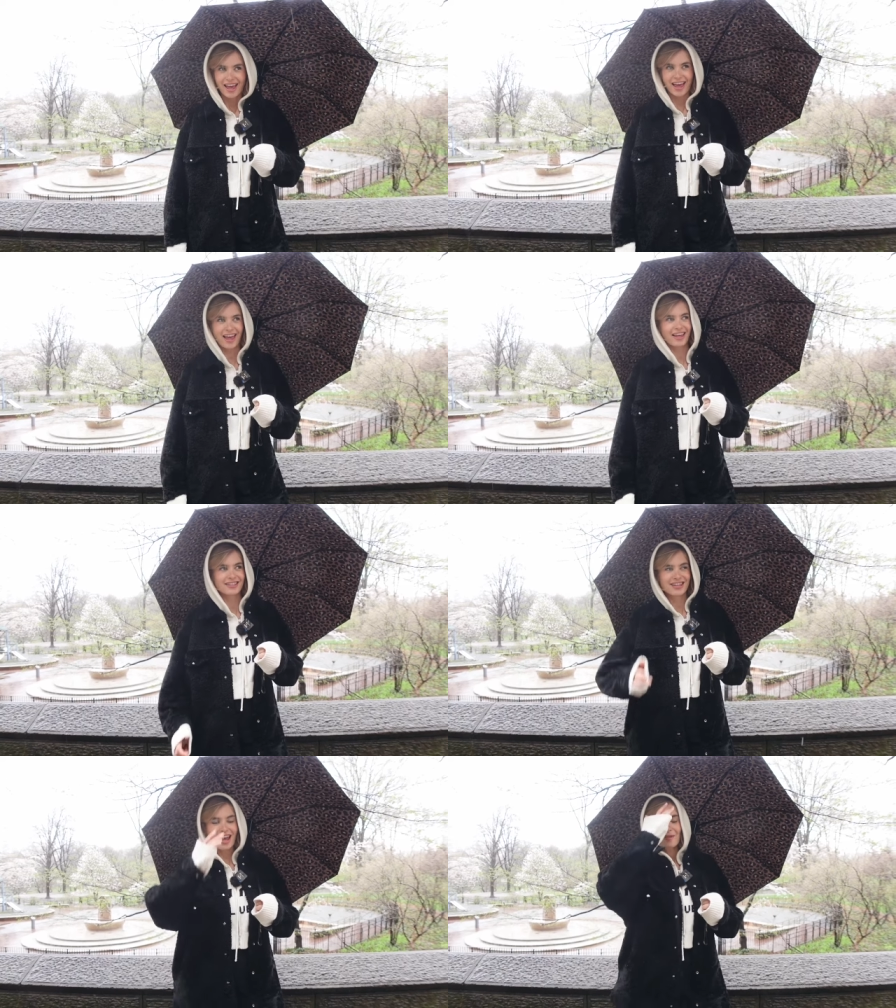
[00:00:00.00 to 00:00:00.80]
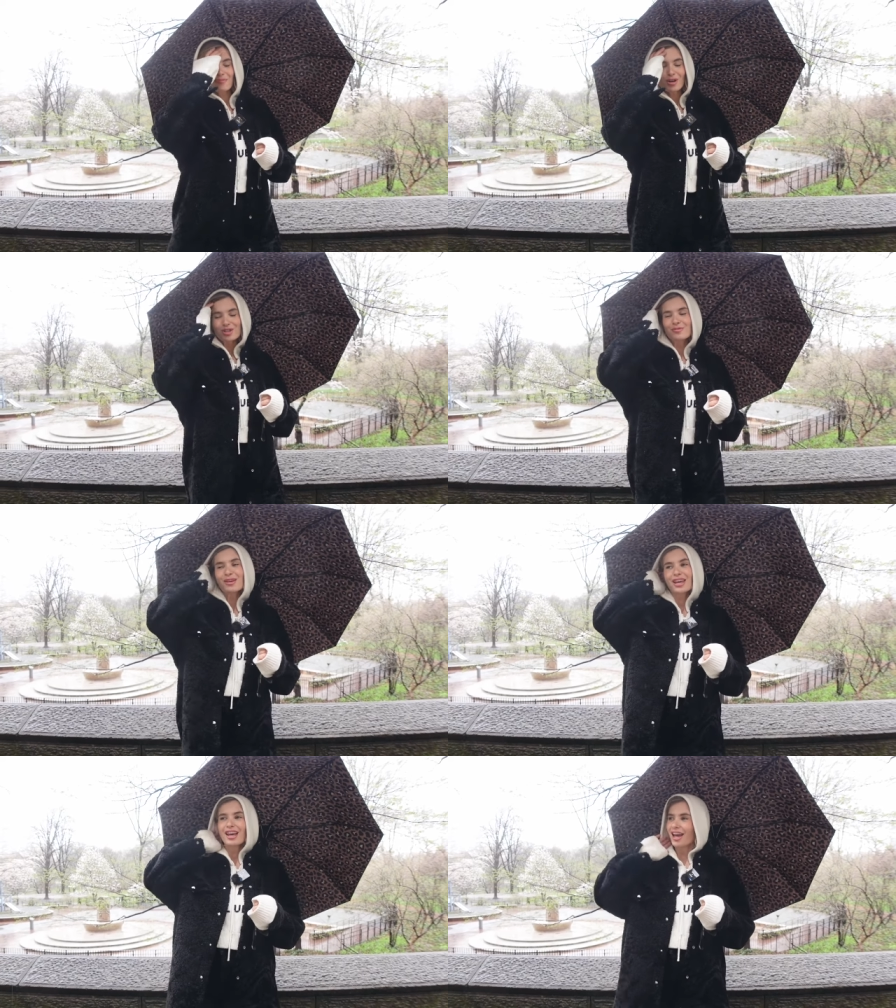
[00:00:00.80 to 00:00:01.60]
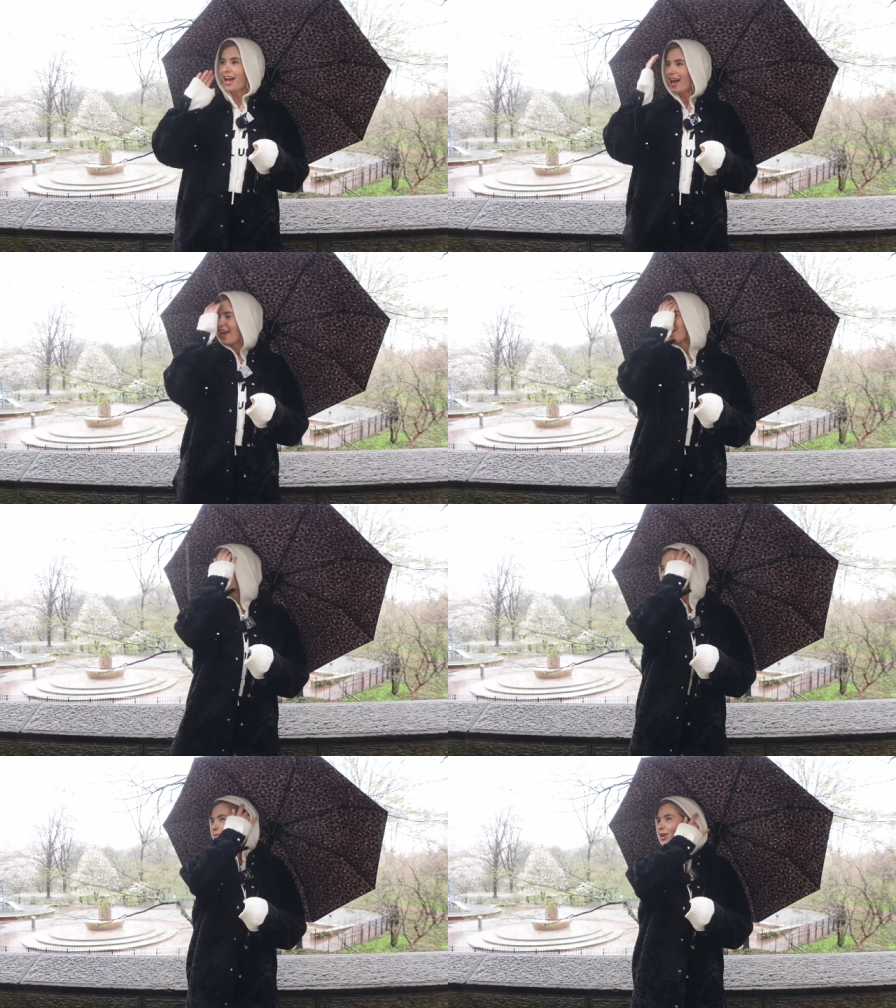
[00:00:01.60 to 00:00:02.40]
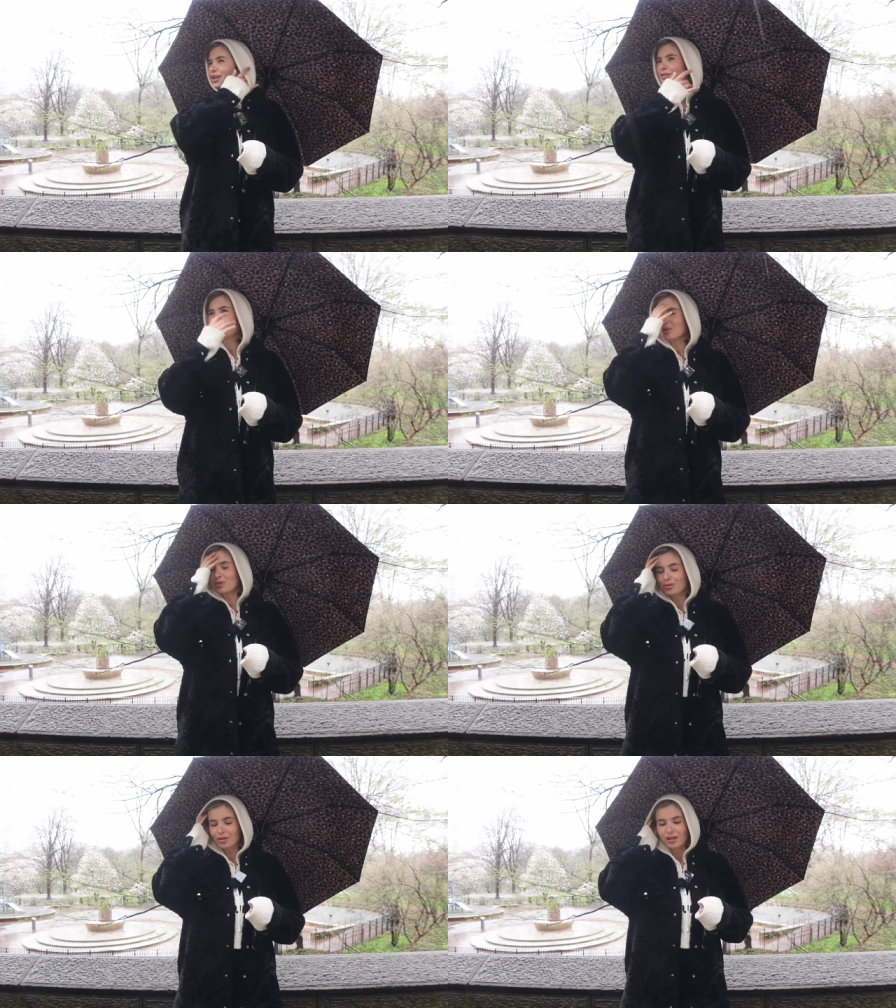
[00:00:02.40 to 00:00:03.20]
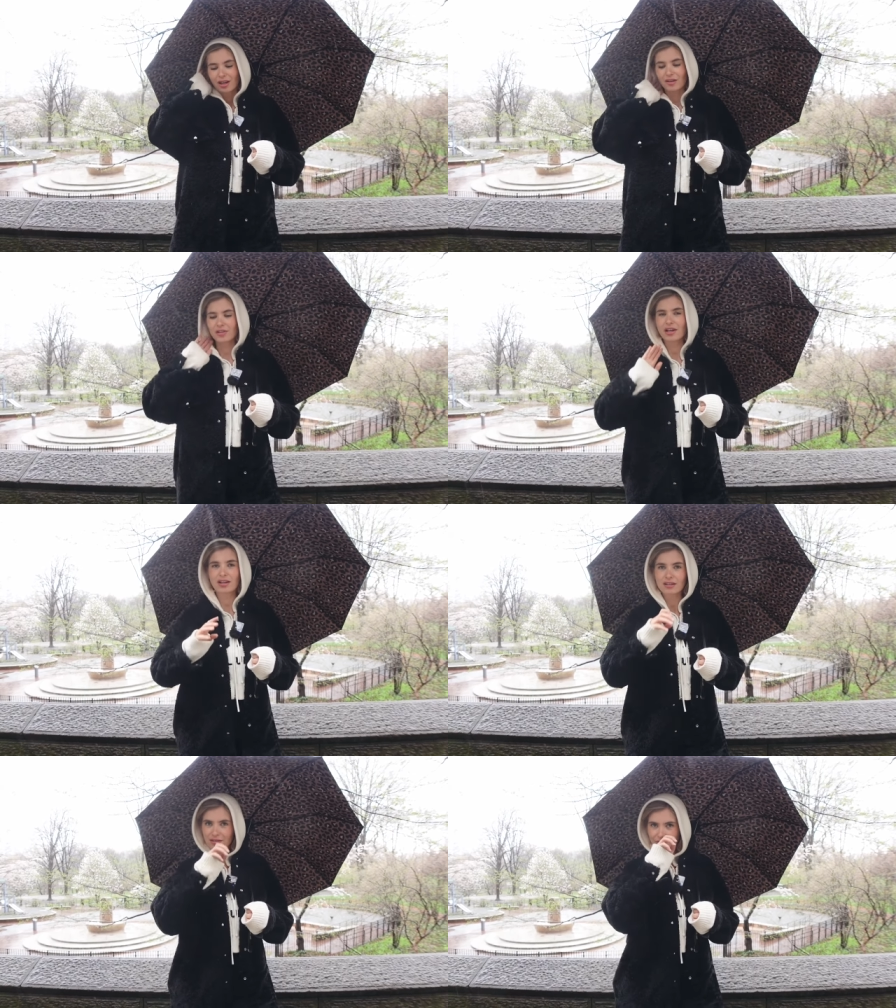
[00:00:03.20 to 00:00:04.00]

and that puts me in a weird mood. I feel like a little